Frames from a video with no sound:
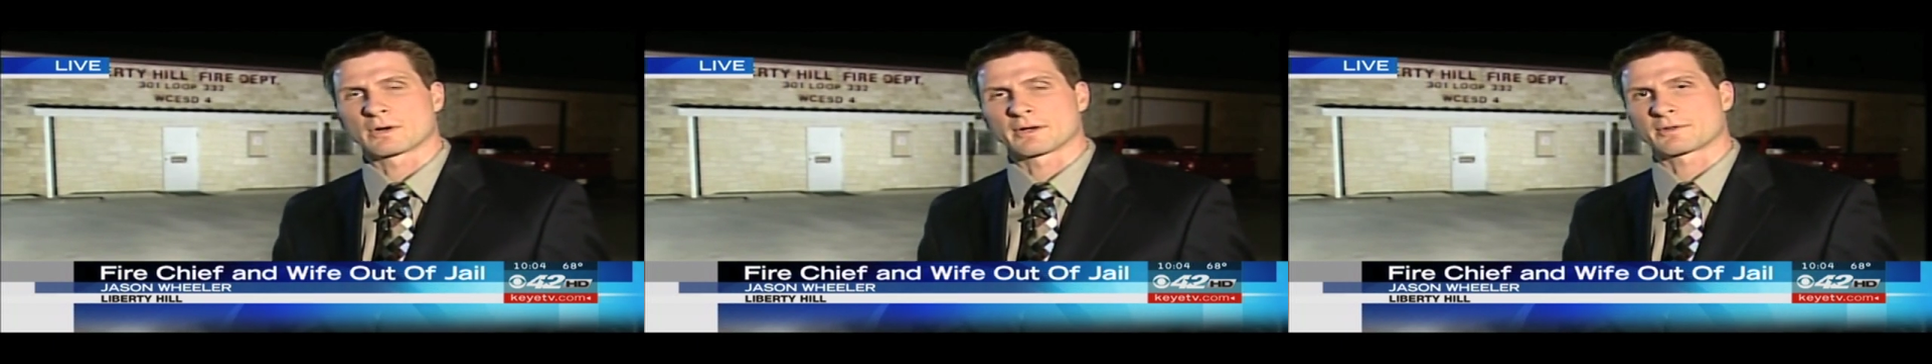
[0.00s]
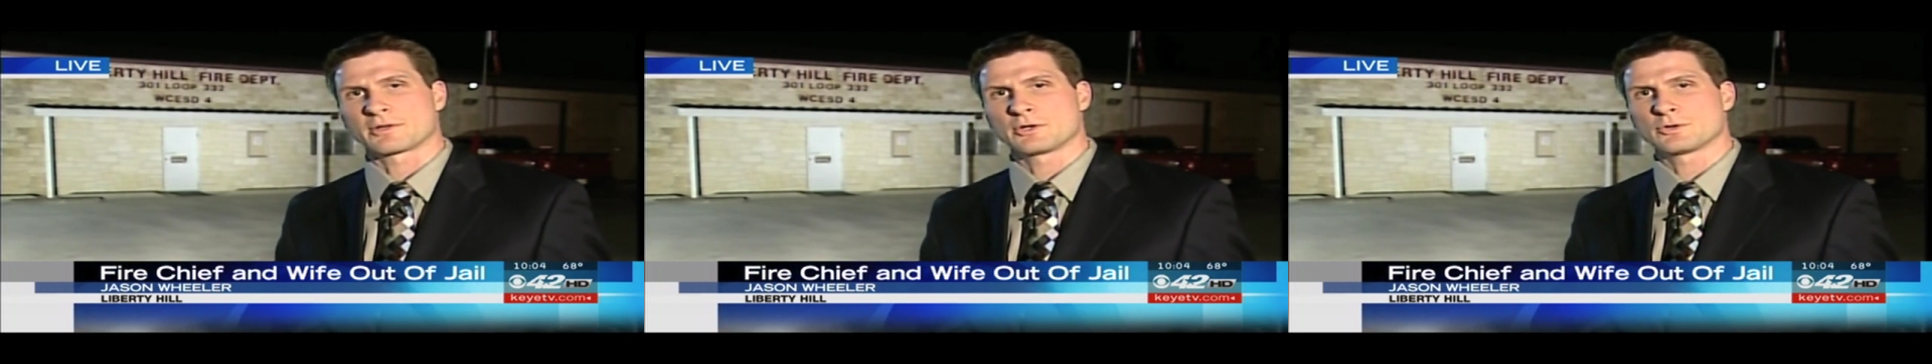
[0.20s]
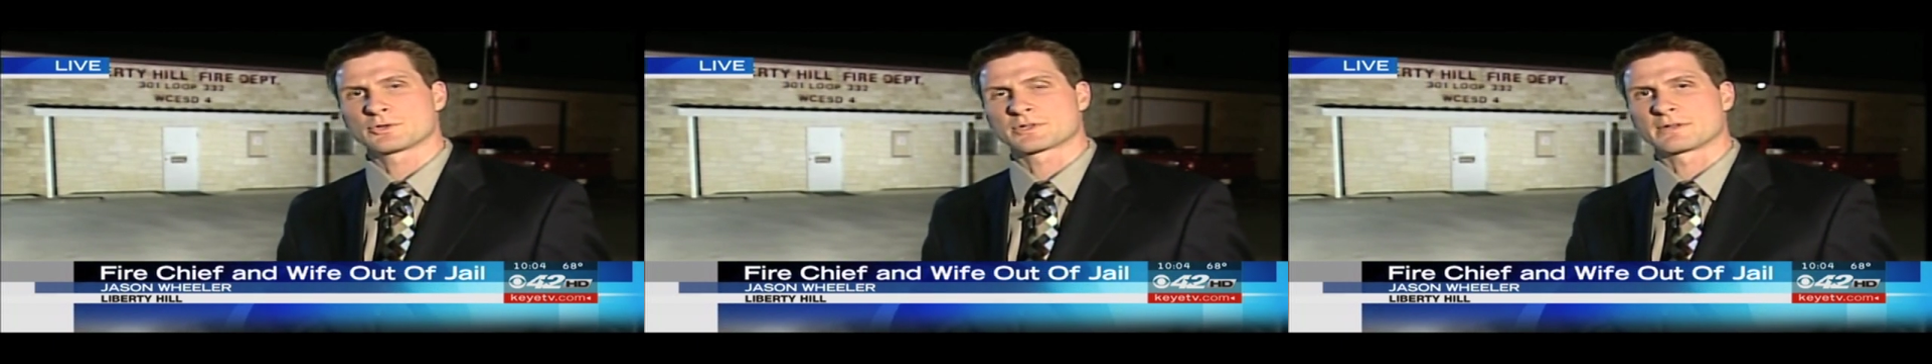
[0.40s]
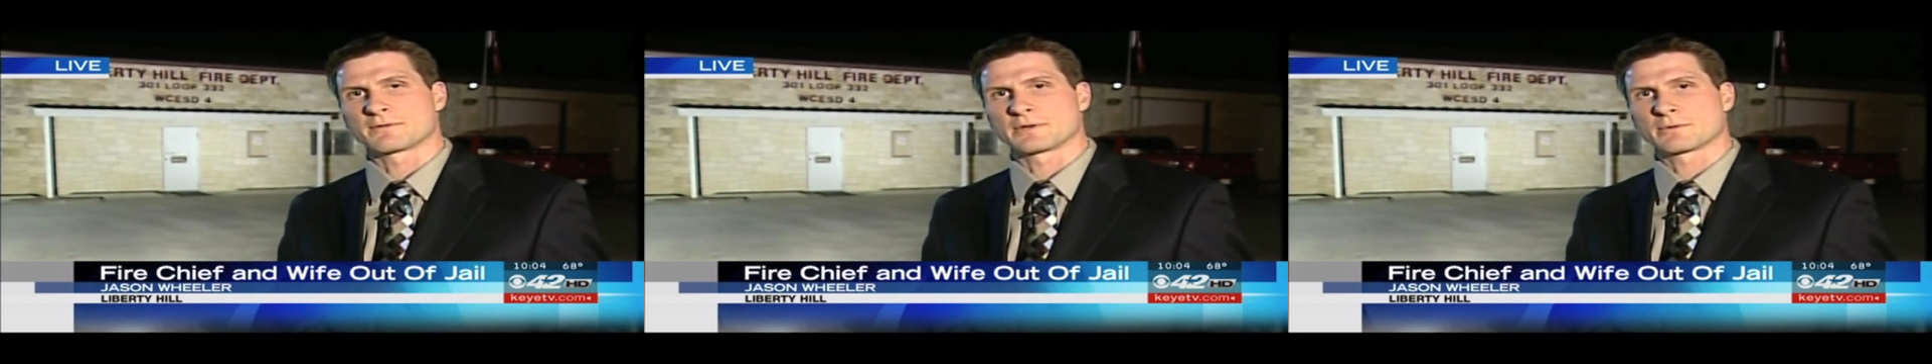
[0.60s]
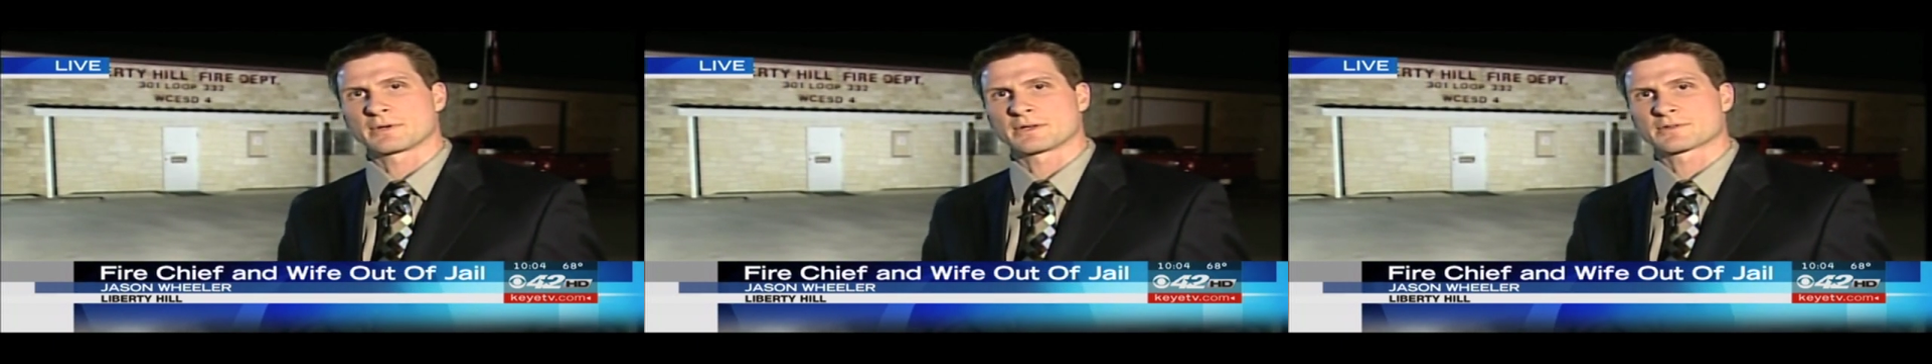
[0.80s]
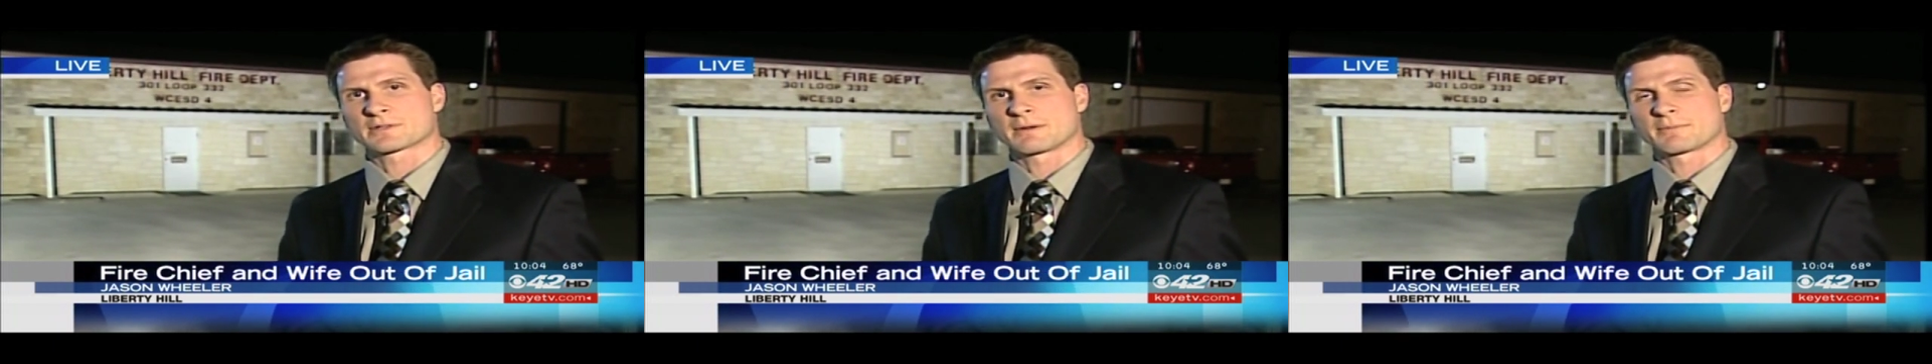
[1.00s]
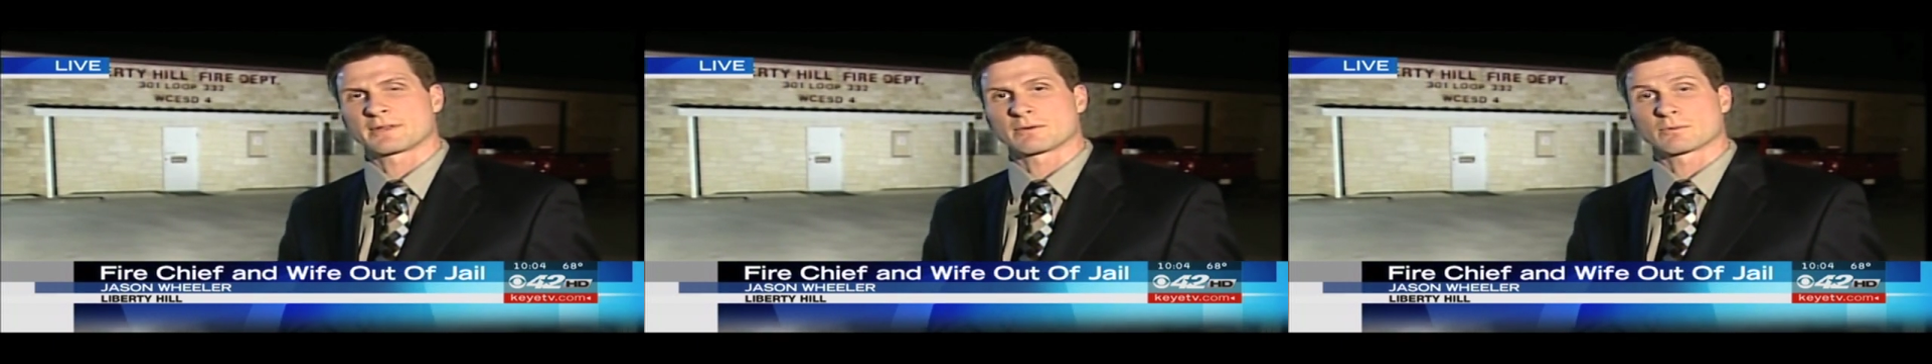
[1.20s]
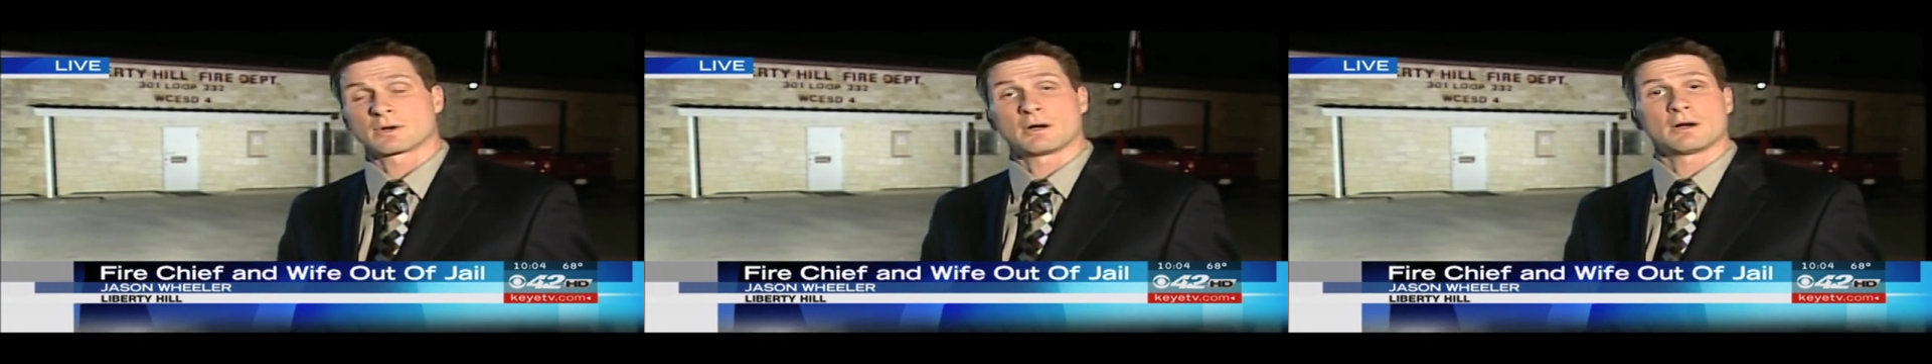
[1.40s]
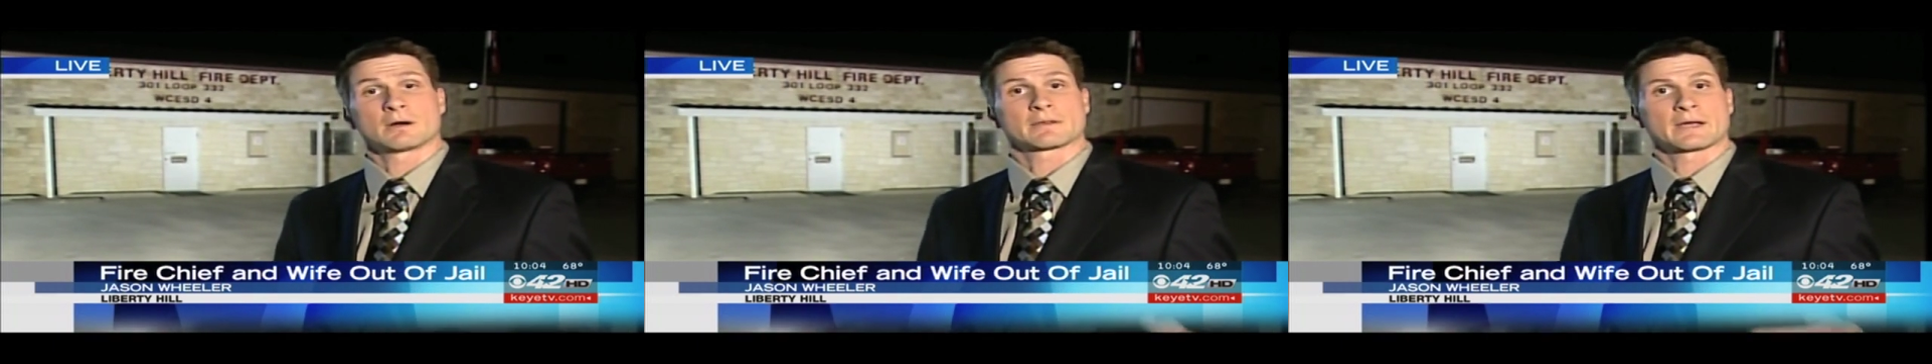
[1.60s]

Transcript: accused of doing something wrong,